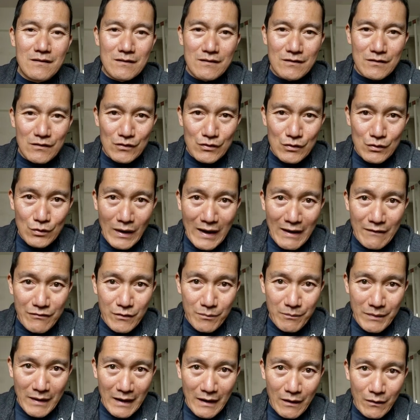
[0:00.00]
you have the
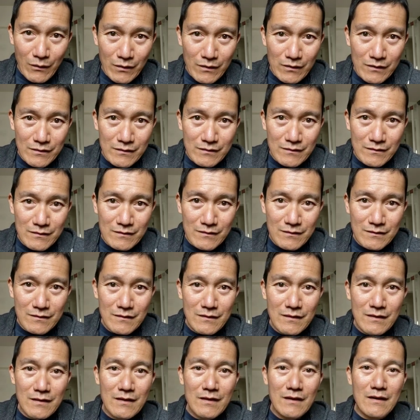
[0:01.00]
power,
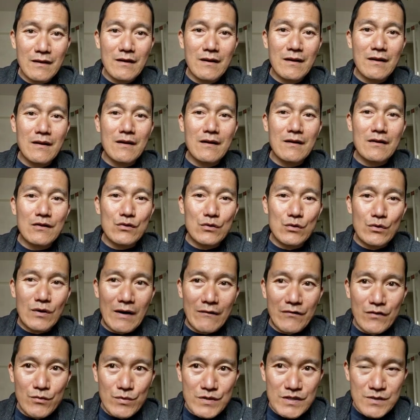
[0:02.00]
you
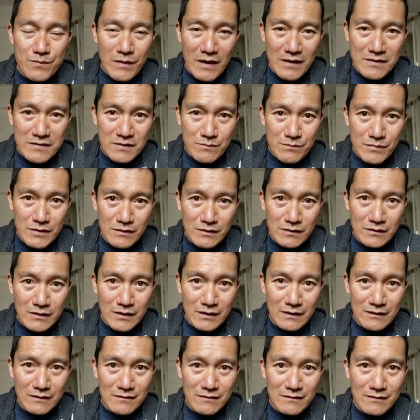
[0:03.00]
have the
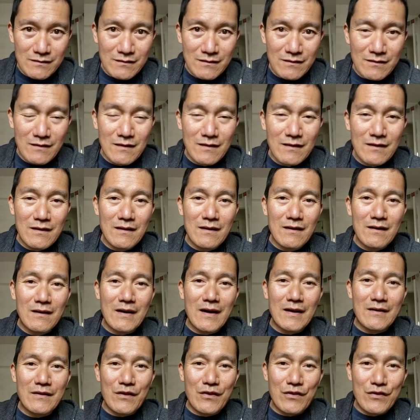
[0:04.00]
responsibility,
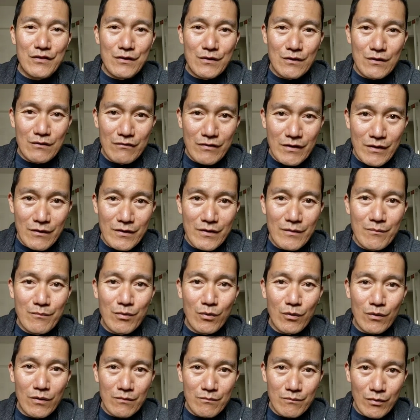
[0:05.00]
and the third very
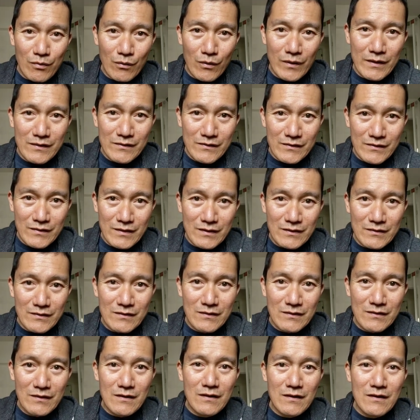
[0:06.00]
important point is
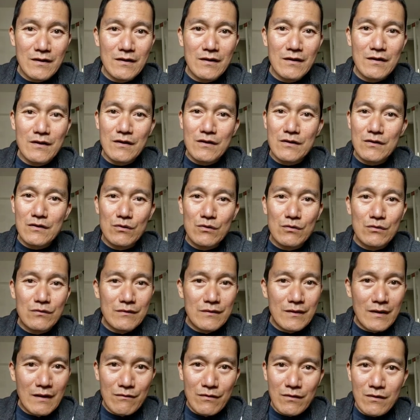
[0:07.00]
this: you
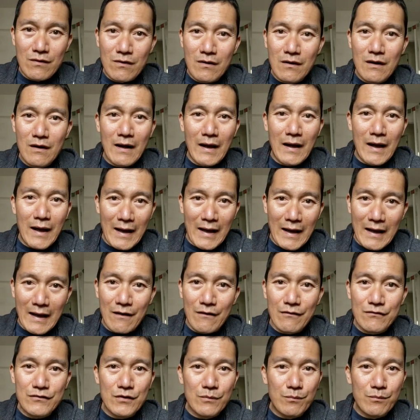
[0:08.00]
never
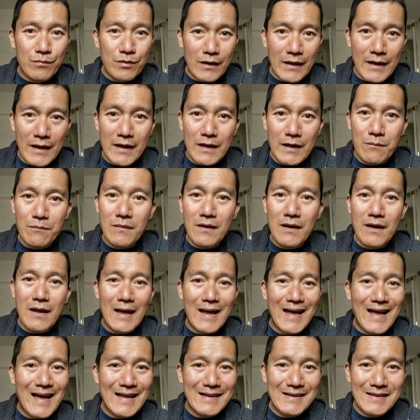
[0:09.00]
have to blame
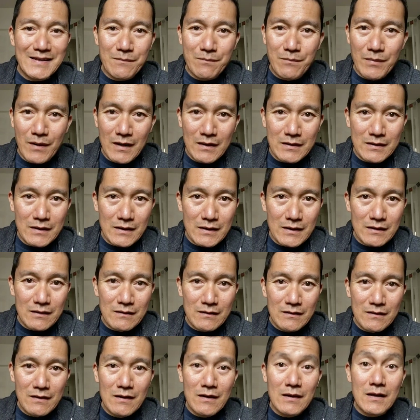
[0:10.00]
anybody,
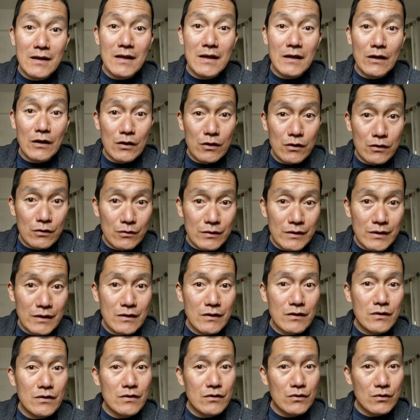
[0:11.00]

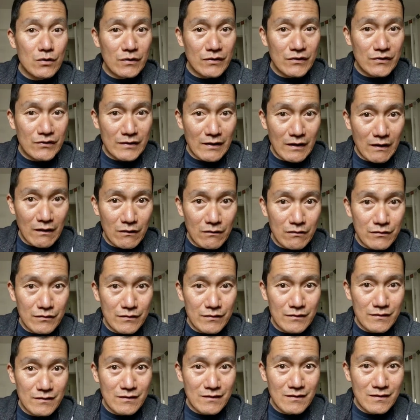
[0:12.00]
including yourself,
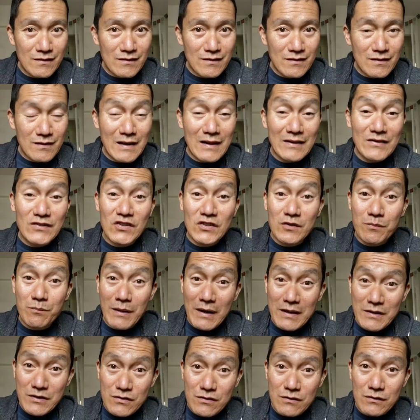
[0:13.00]

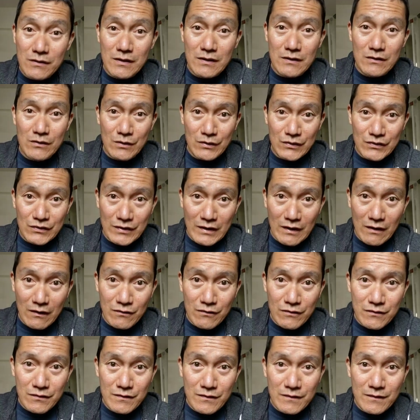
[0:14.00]
especially
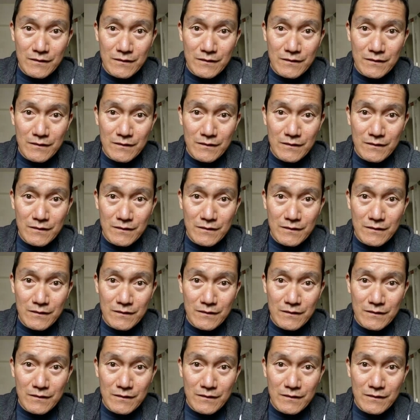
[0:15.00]
yourself,